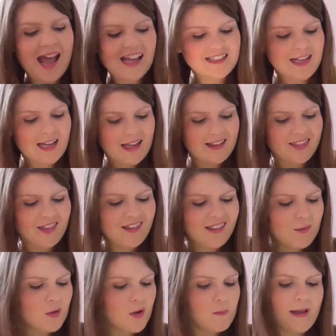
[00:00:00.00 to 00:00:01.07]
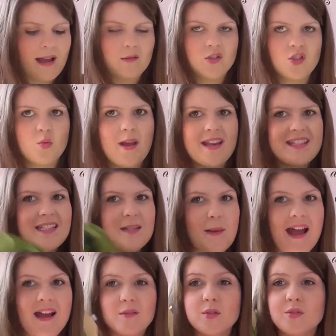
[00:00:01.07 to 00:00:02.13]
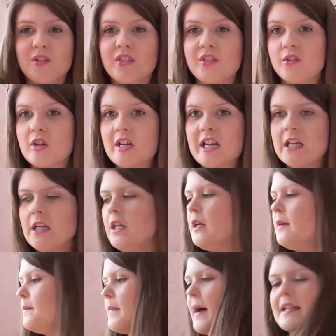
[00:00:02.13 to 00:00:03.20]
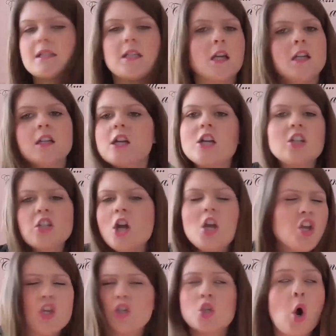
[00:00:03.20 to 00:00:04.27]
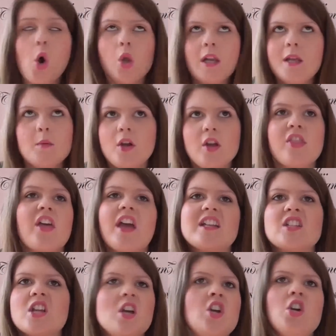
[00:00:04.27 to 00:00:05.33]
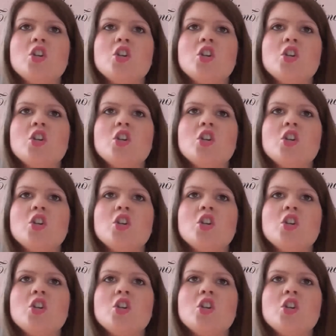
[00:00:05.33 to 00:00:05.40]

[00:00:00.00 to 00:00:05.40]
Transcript: and I think they were about twenty pounds for three, but totally worth it.